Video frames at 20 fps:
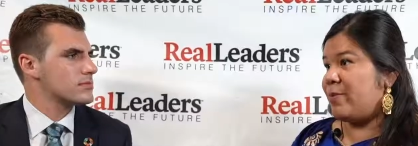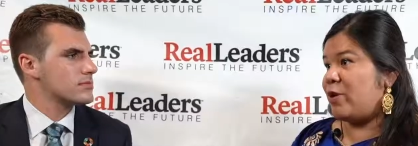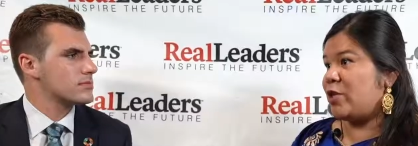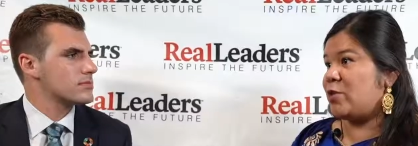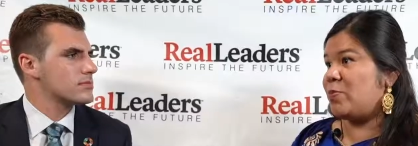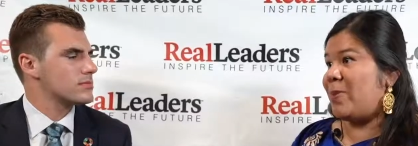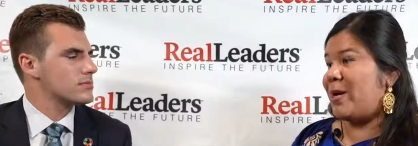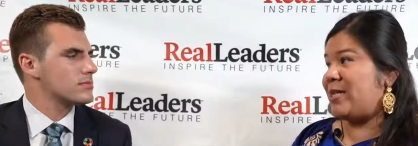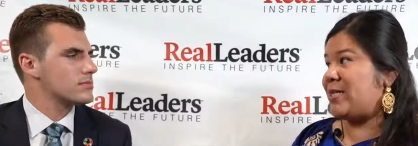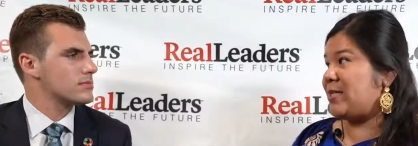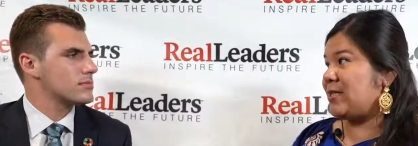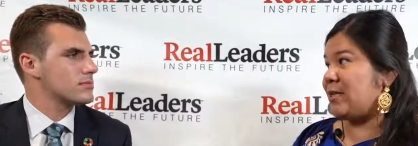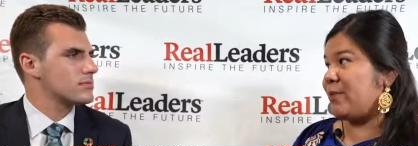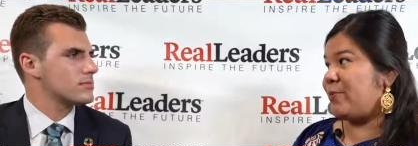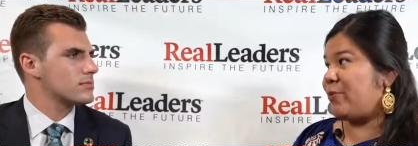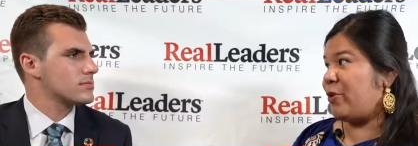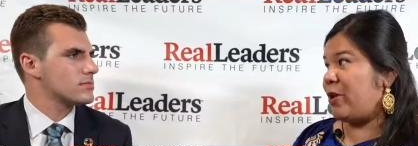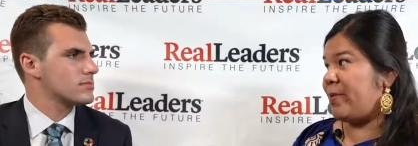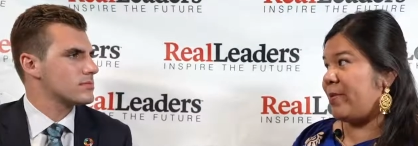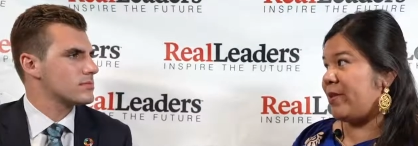Speaker 1: most basic
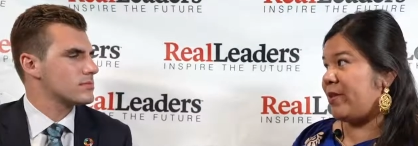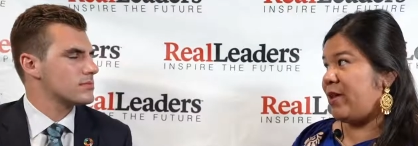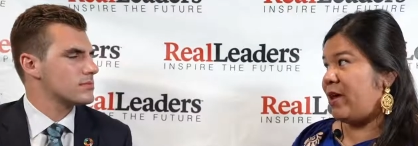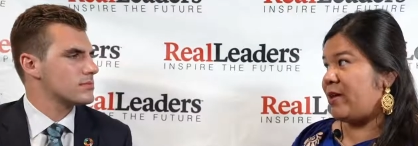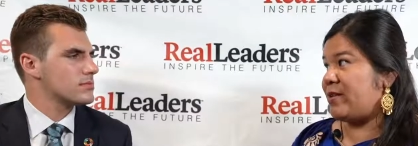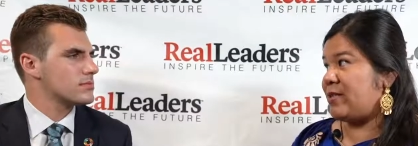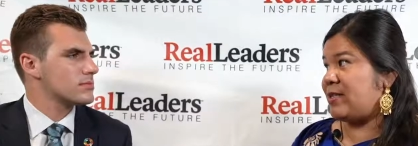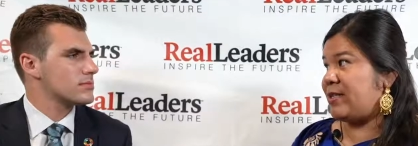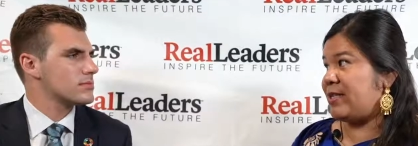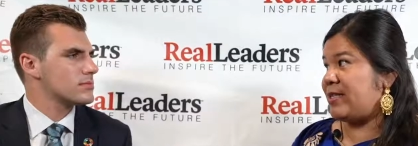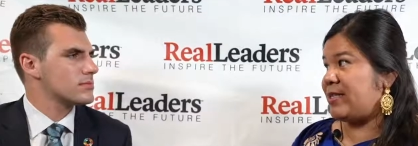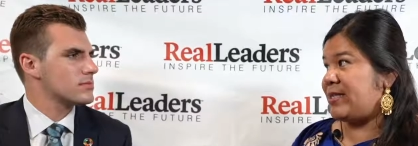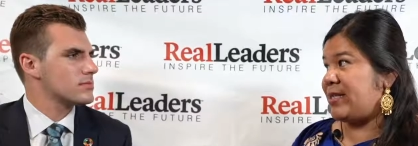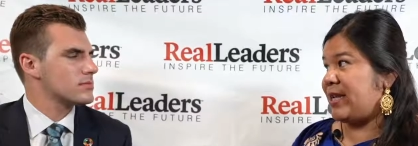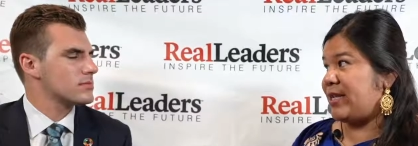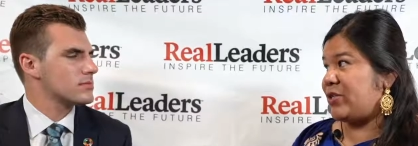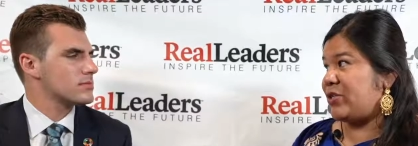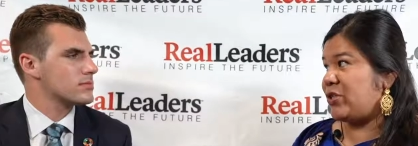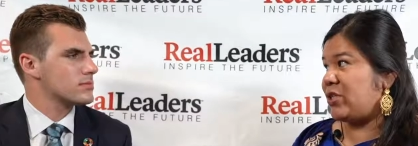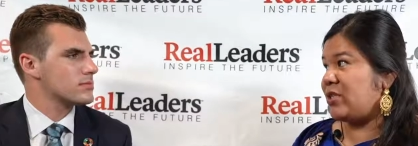employment laws in this
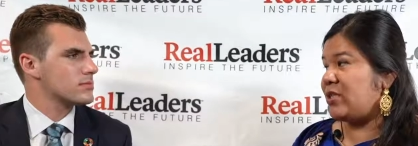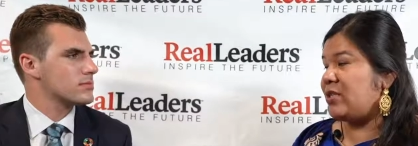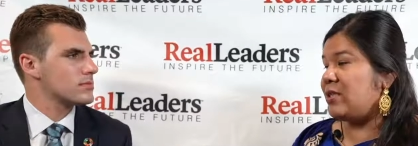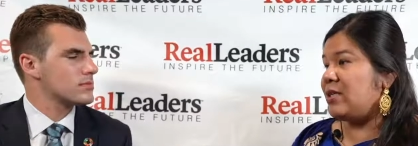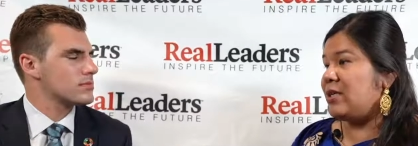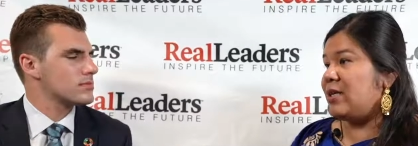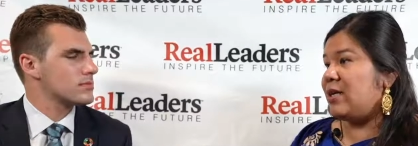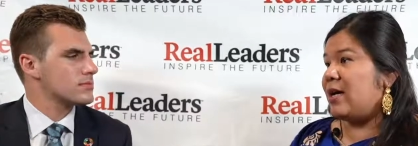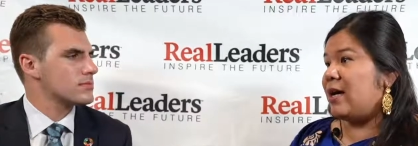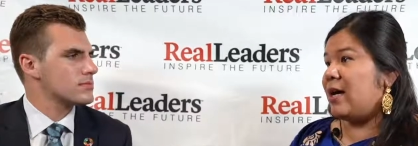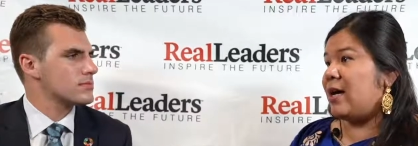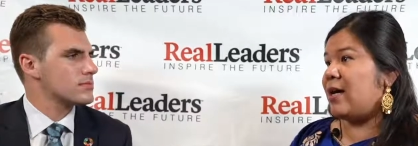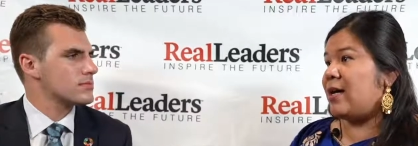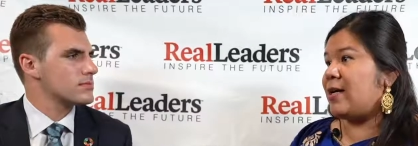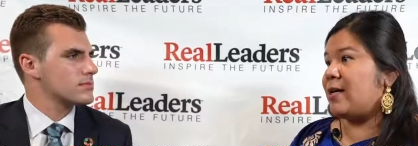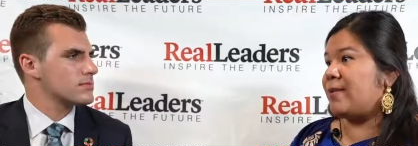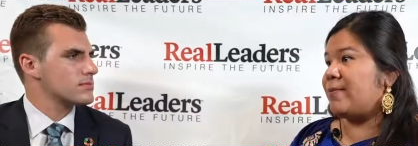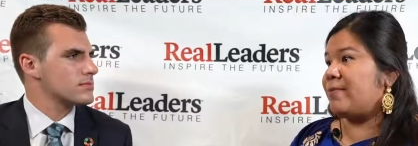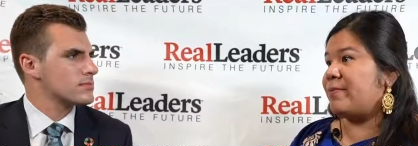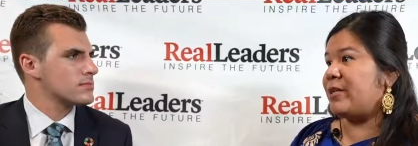nation.
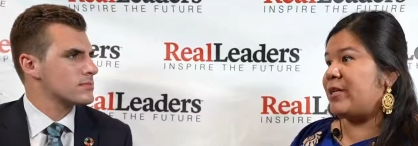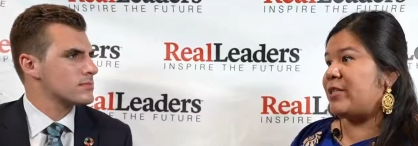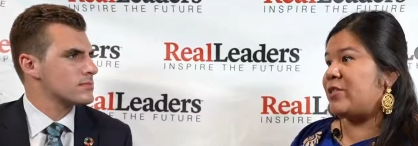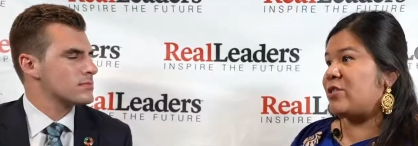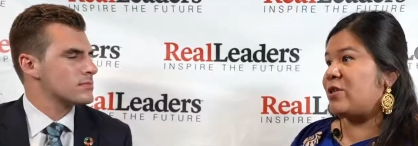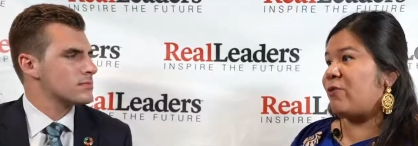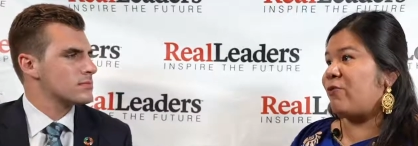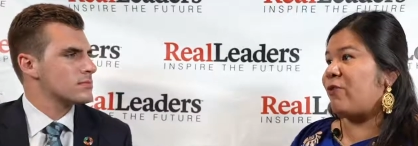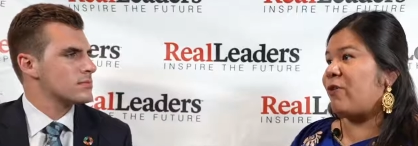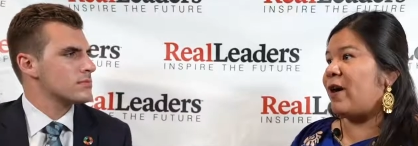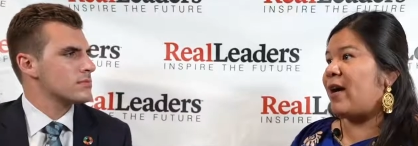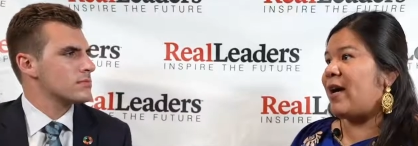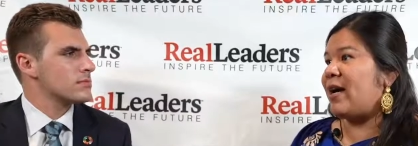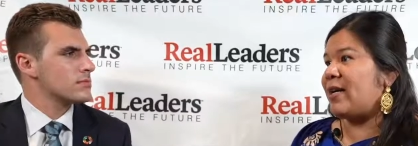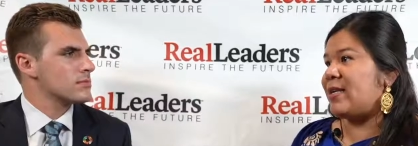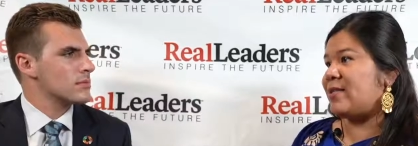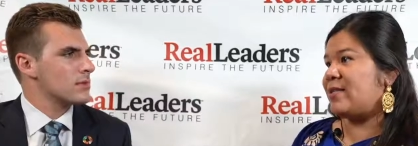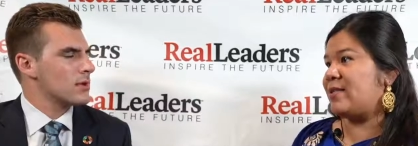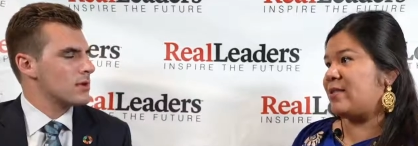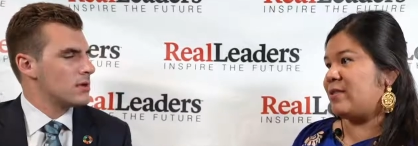Um, and so for
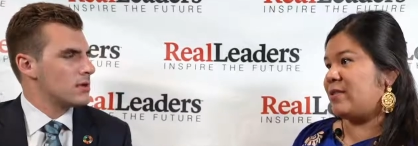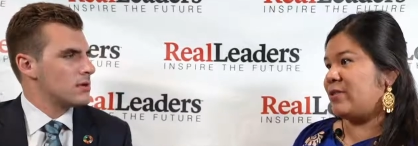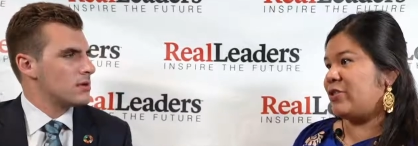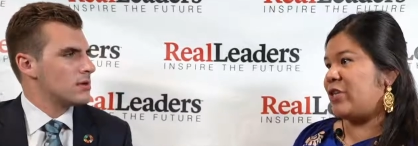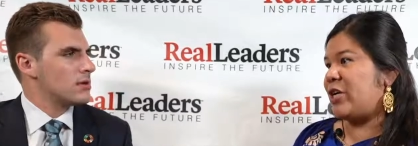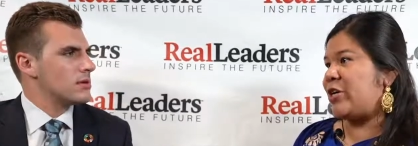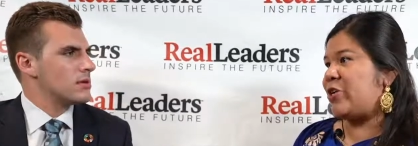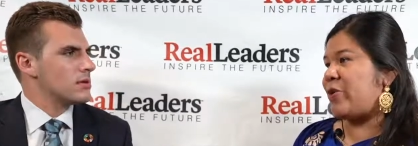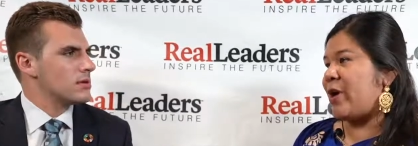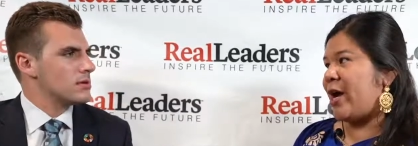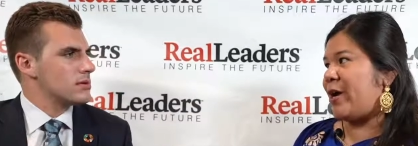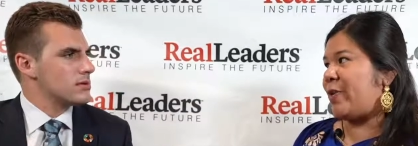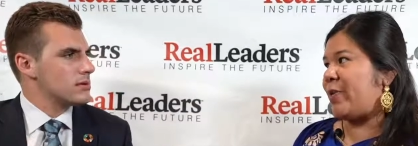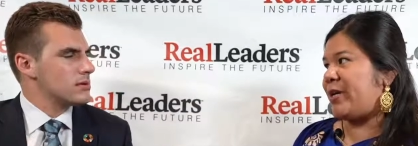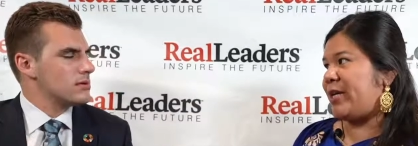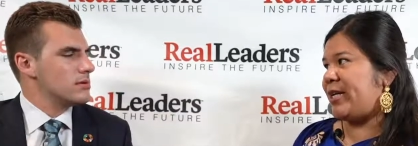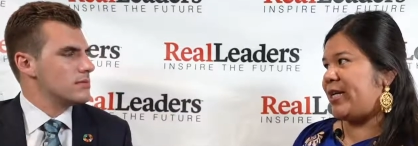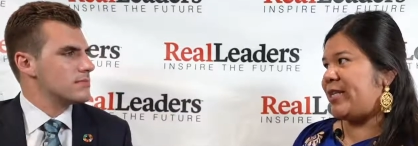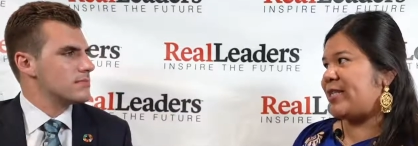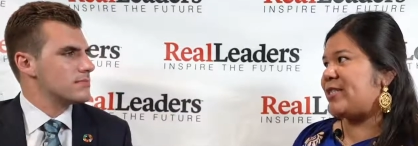us, gender
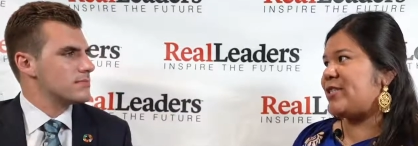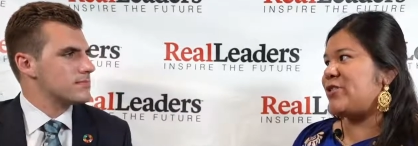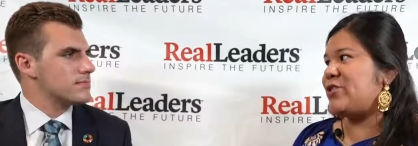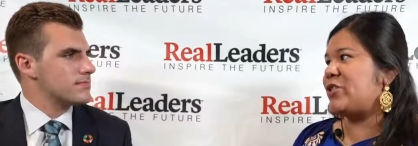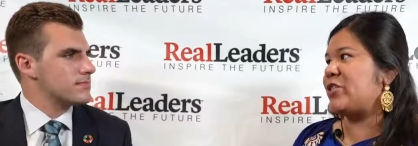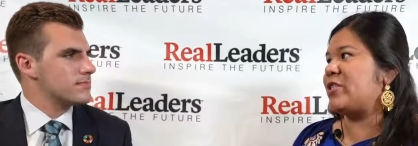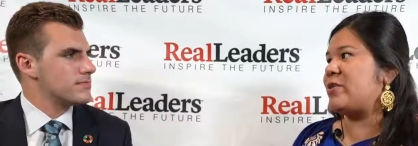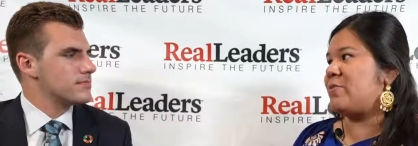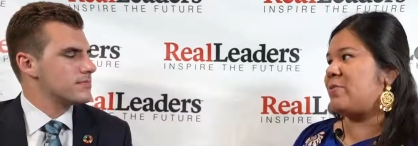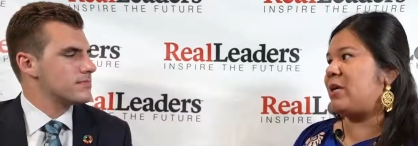equity doesn't just